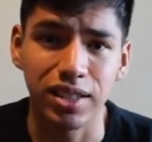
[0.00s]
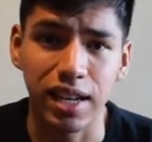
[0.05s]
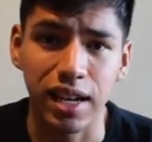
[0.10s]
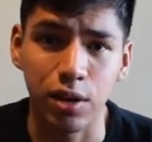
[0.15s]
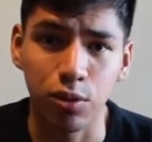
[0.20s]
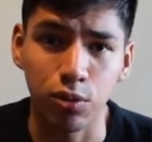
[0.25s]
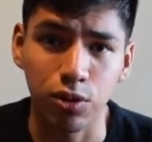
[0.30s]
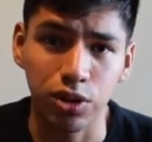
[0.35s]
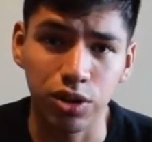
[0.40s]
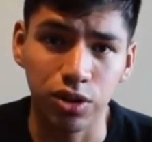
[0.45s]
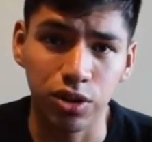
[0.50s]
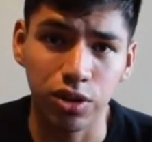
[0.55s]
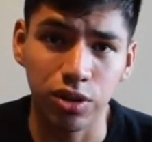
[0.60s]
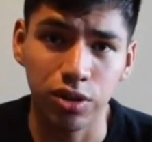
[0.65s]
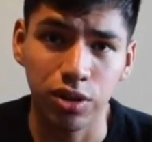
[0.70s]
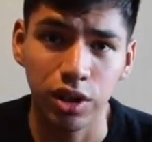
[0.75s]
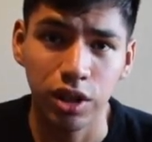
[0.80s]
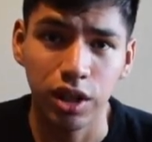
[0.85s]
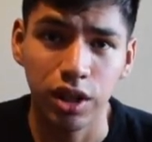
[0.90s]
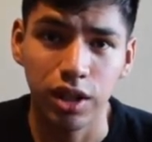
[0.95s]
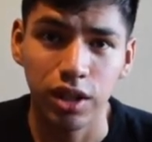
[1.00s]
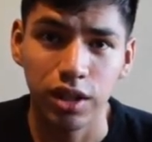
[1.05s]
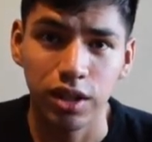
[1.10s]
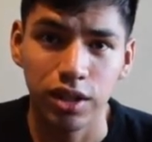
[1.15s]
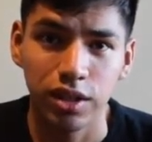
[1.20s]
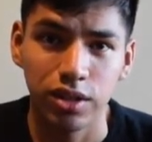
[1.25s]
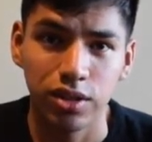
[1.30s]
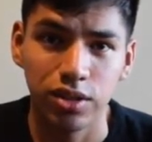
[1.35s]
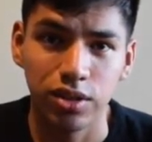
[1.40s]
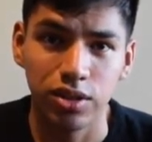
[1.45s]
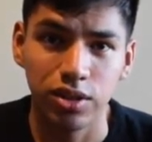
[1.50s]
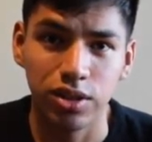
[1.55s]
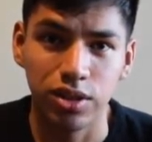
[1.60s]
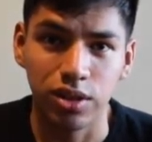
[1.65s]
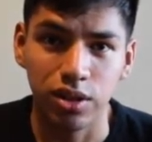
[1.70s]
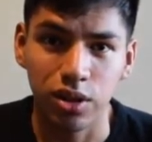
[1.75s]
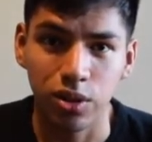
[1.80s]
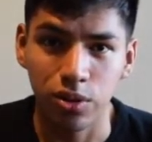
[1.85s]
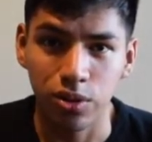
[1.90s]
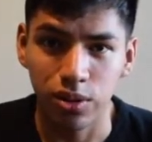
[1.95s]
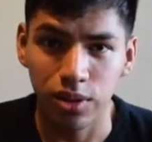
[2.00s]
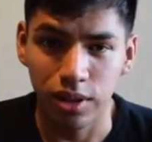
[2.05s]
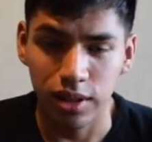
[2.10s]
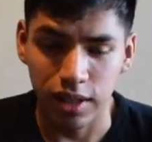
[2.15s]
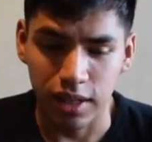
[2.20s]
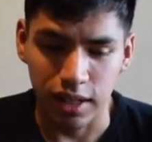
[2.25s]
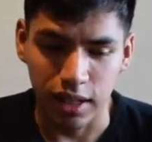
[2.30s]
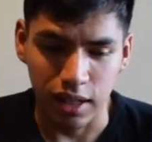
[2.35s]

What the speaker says: I want y'all to know that